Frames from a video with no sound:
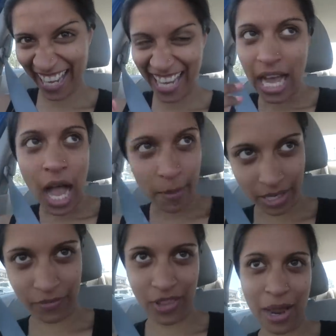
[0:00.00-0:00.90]
I
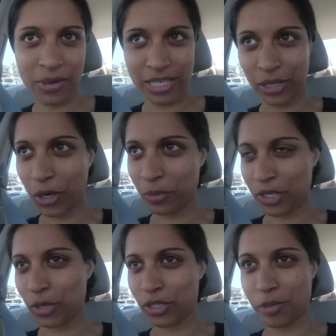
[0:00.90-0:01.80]
mean, for that reason alone, we
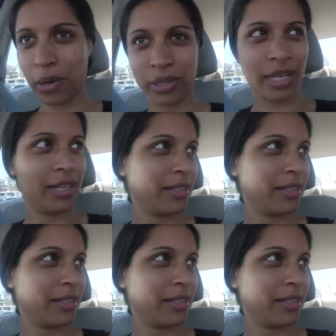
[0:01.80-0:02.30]
should go to Chipotle.